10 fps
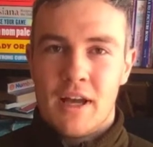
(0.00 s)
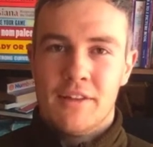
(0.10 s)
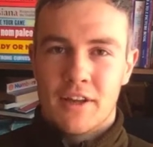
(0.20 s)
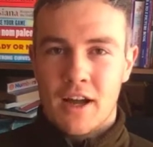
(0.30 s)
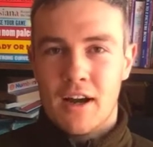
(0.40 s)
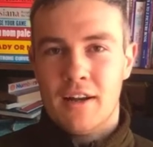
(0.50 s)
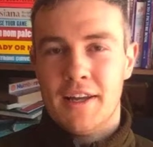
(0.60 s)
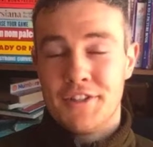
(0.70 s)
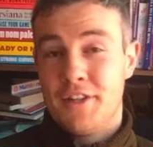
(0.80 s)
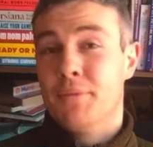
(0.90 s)
and the
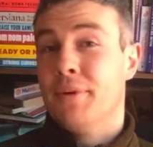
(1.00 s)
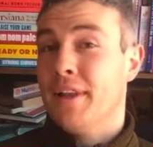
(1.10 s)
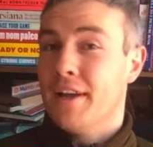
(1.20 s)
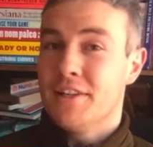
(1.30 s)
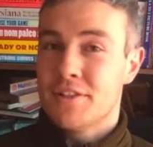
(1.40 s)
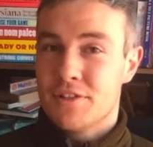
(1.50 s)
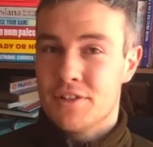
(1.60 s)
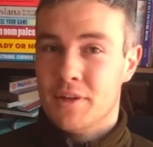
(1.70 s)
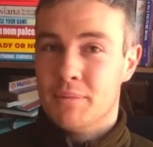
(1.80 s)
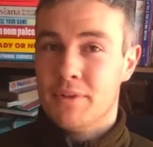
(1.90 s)
correlation and
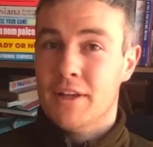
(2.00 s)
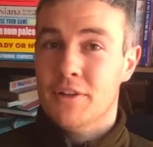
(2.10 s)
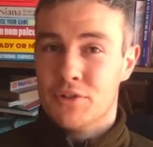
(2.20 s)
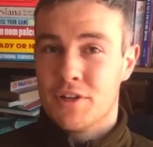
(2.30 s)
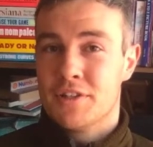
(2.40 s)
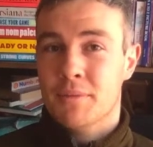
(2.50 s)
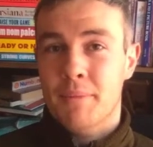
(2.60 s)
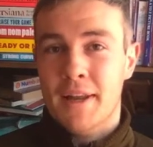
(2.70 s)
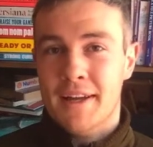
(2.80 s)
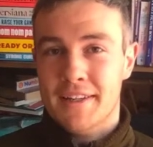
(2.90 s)
relationship that nutrition
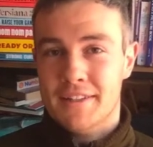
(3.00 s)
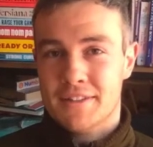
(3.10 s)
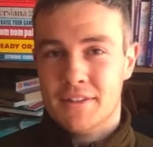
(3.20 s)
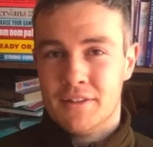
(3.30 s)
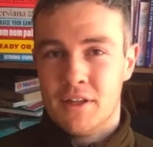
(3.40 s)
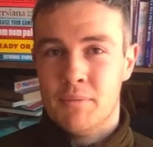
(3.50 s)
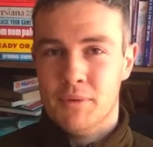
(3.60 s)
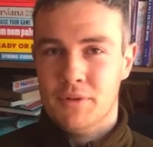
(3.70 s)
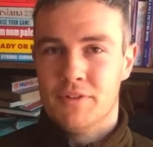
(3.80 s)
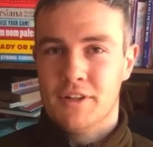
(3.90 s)
plays in
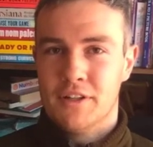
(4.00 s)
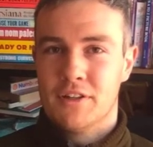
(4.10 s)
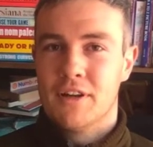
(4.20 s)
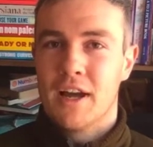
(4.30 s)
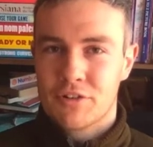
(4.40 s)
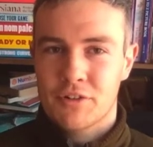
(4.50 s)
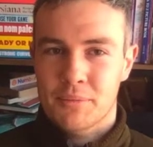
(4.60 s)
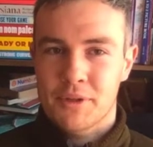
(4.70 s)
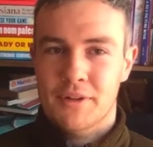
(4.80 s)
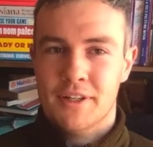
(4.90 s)
boosting your natural
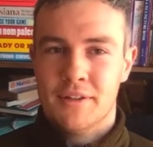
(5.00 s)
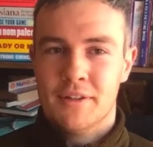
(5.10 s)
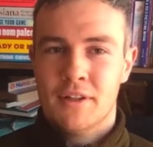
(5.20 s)
immunity.